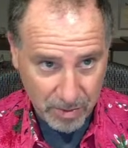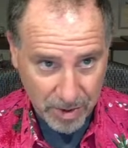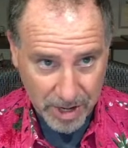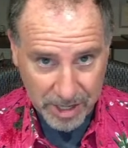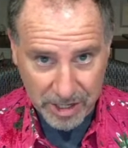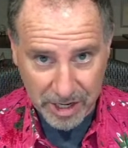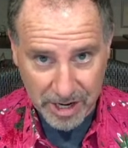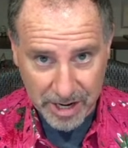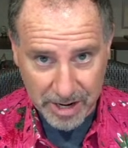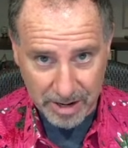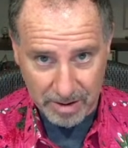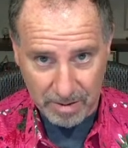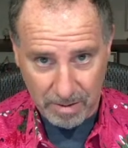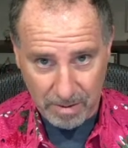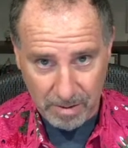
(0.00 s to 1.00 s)
We're actually going to
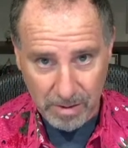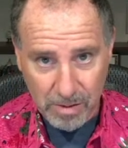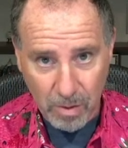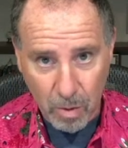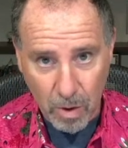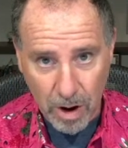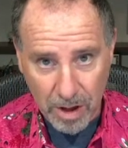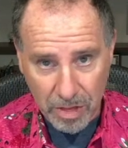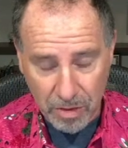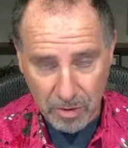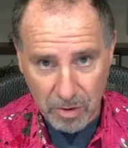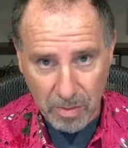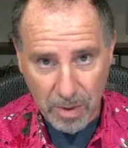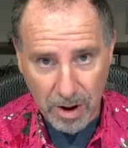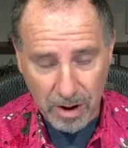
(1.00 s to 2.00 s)
walk through
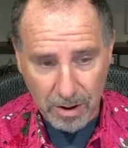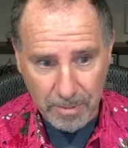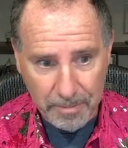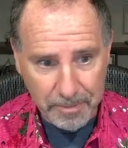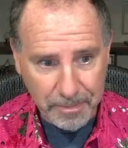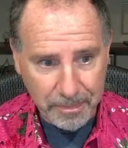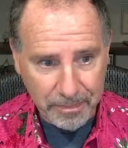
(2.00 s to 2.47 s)
them all,